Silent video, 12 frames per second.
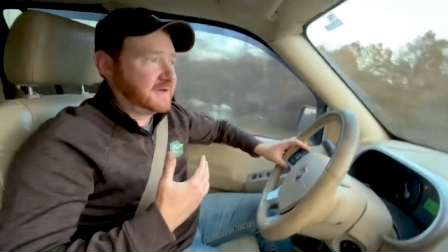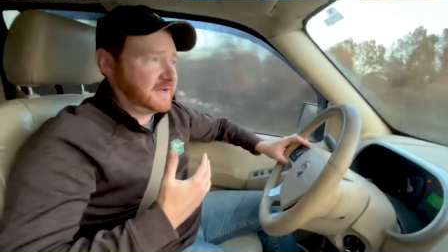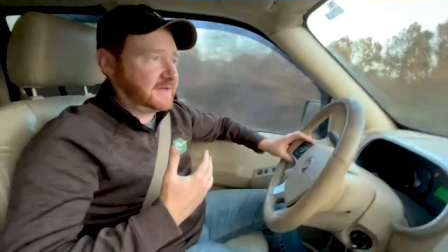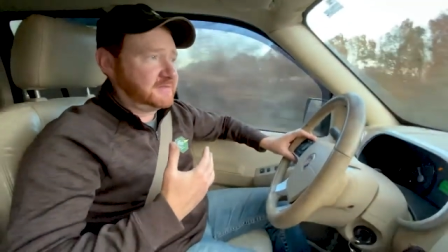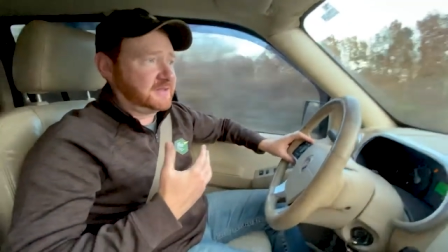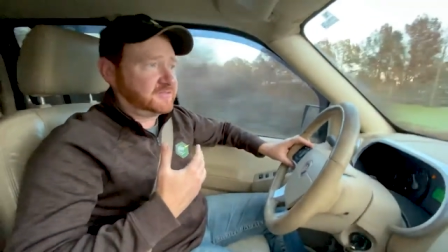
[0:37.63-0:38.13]

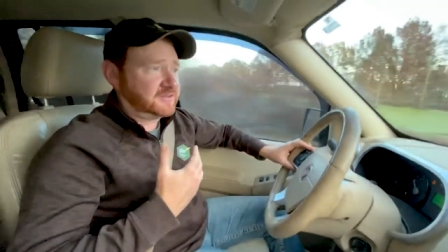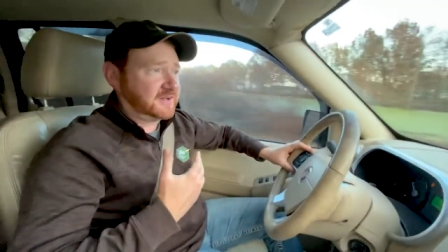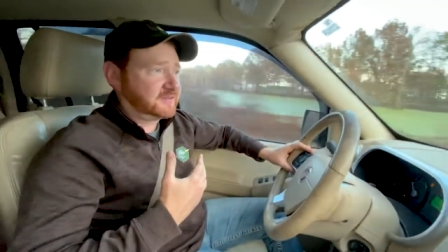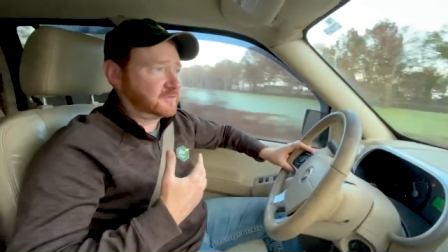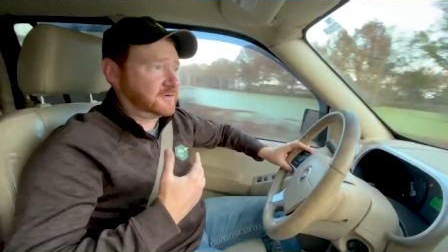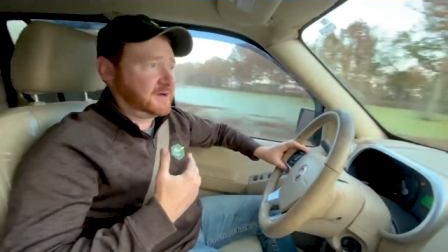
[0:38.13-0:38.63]
and they
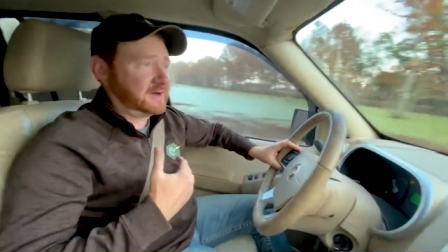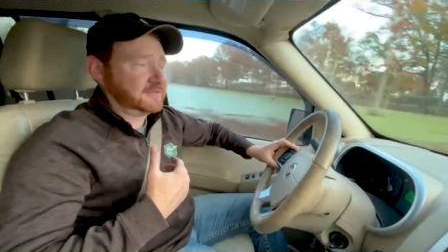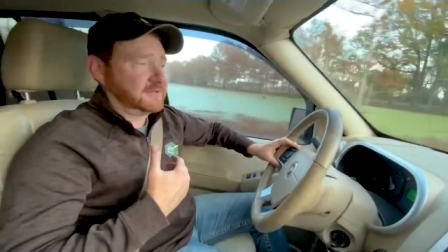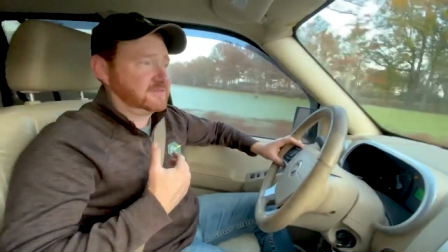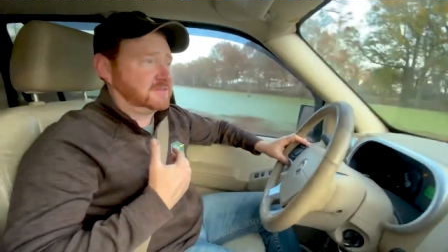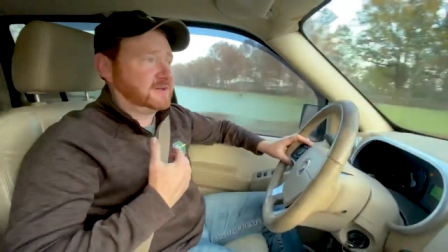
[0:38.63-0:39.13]
checked her out and
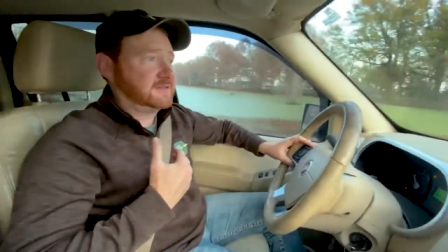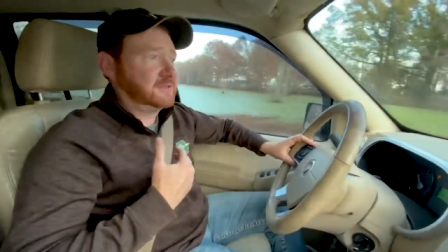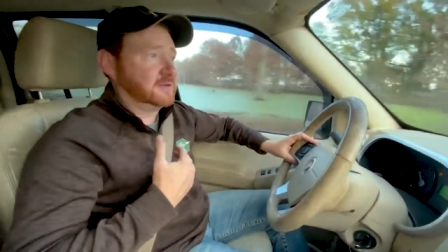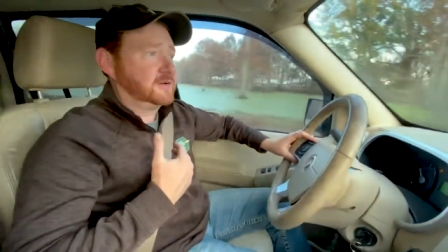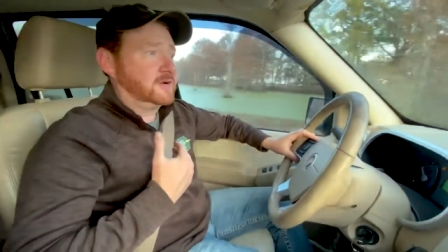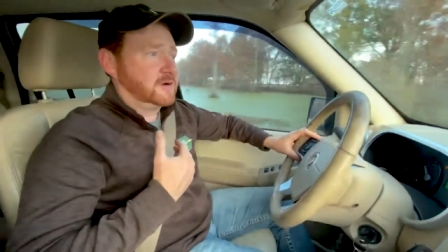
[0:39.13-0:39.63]
they said
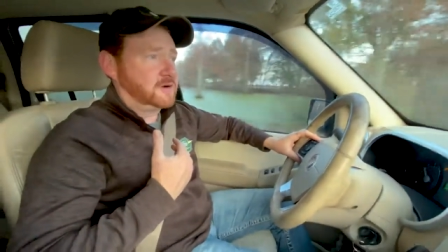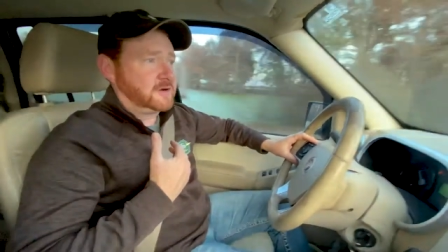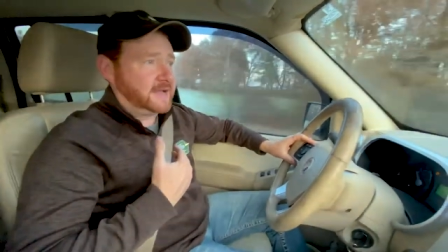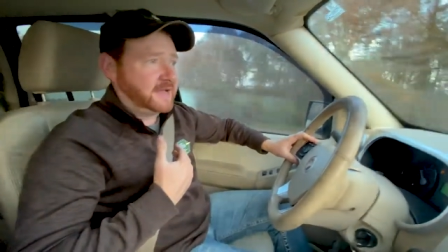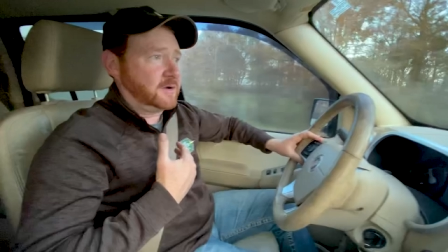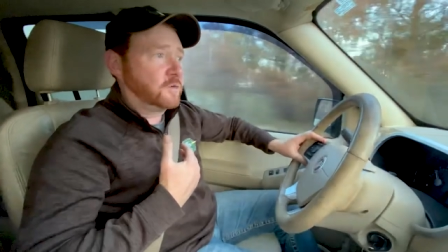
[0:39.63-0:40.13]
that
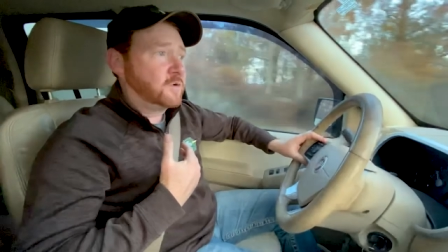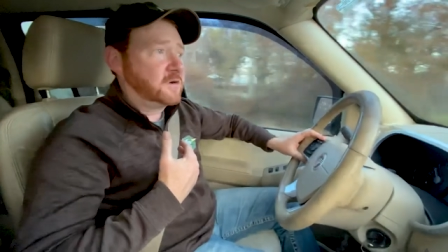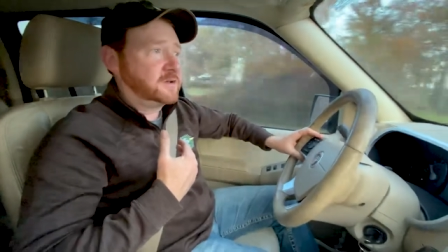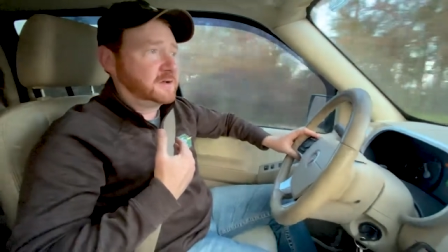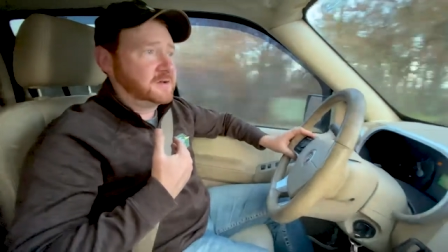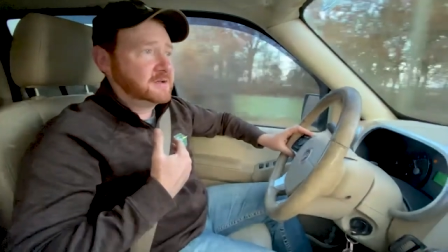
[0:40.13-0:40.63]
her
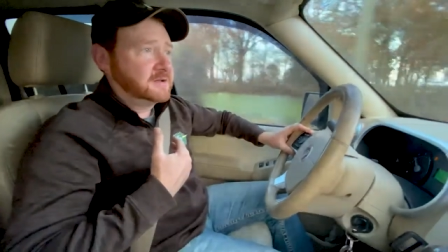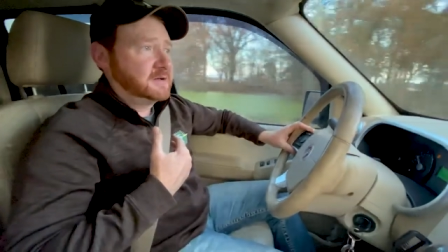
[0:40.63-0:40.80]
aorta